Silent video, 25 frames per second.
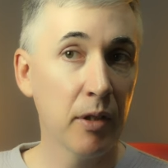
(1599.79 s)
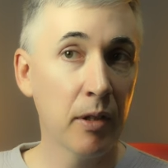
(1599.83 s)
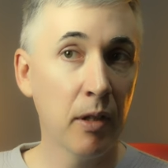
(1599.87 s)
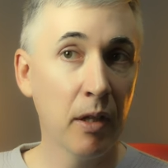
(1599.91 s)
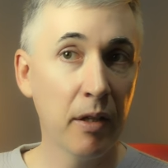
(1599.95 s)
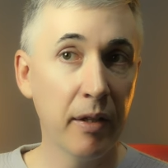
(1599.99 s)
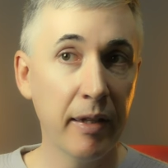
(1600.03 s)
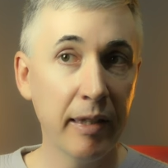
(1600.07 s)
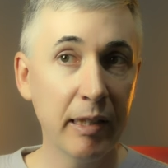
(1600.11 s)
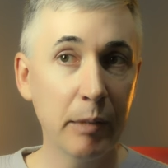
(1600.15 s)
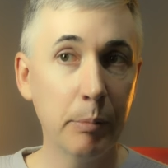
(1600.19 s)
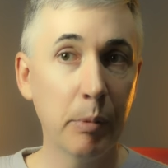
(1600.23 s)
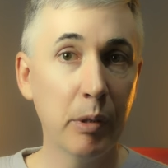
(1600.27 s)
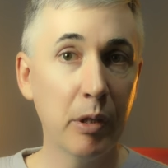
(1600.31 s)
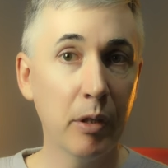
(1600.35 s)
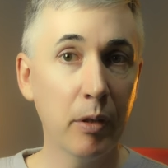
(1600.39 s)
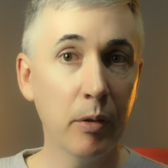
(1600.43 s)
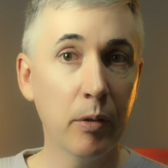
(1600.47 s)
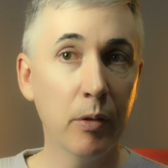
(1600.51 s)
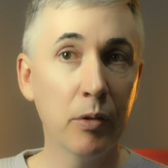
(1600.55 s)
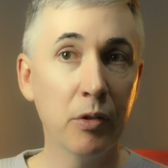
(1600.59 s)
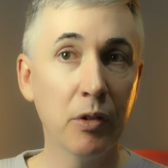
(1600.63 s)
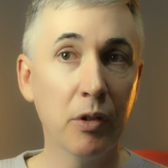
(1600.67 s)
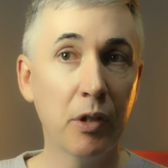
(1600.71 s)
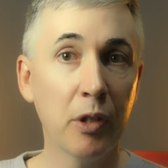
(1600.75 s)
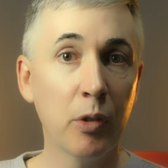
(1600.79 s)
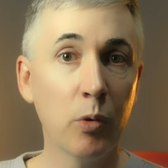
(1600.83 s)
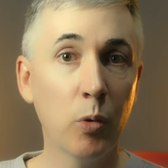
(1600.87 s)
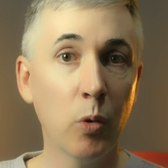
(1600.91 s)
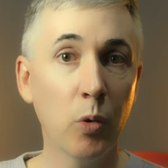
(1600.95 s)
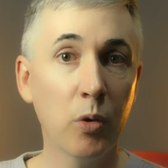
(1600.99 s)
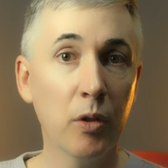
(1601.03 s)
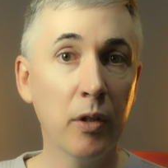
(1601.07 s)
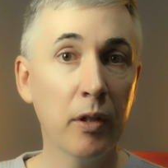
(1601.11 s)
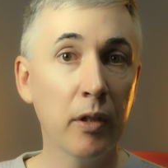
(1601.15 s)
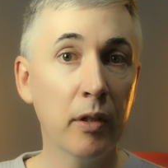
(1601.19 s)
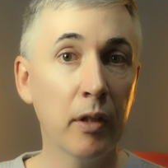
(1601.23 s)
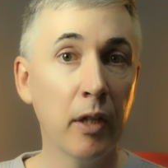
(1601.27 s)
and I think it's because the
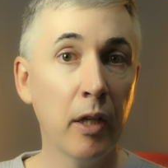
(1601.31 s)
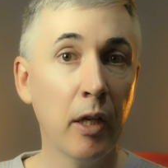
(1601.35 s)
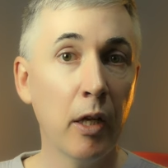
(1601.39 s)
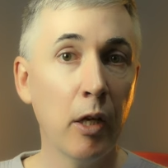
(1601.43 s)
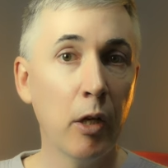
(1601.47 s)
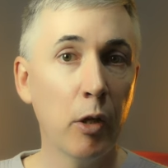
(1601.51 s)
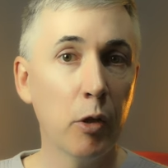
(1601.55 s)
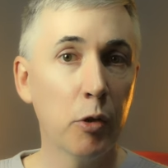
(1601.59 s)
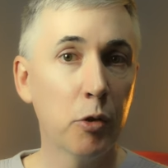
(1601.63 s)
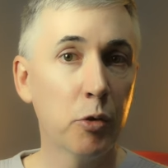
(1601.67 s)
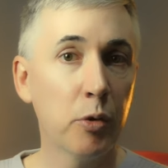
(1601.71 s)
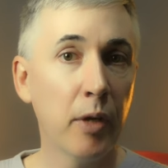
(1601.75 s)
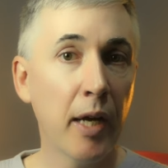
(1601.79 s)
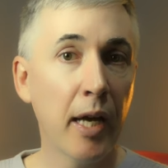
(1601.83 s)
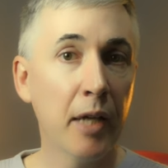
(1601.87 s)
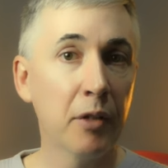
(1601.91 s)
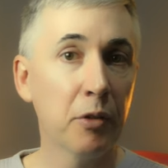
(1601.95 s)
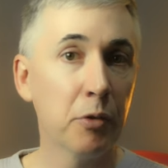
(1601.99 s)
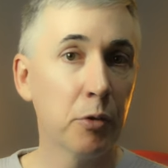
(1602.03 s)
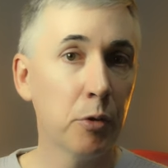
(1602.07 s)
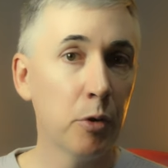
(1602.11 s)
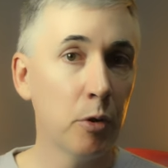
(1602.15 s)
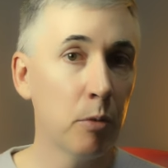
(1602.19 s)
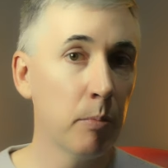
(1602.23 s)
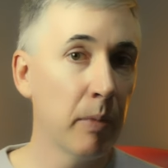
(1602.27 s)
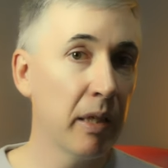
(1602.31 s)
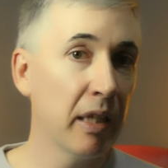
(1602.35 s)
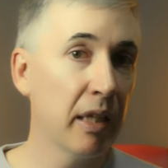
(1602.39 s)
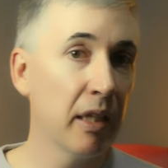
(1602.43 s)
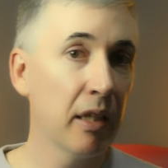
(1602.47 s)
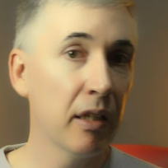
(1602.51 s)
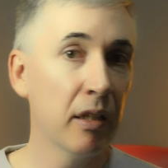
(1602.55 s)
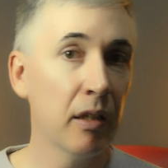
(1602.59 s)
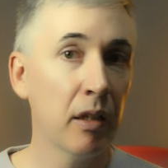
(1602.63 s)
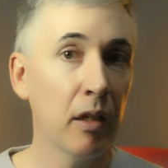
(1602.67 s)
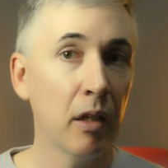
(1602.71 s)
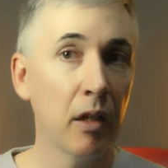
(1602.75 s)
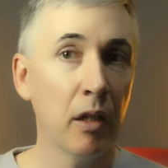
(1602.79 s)
author dragged too
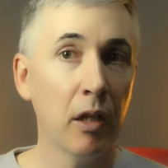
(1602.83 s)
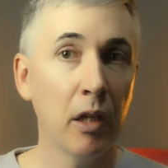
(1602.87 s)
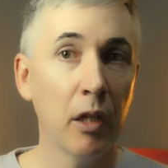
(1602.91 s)
many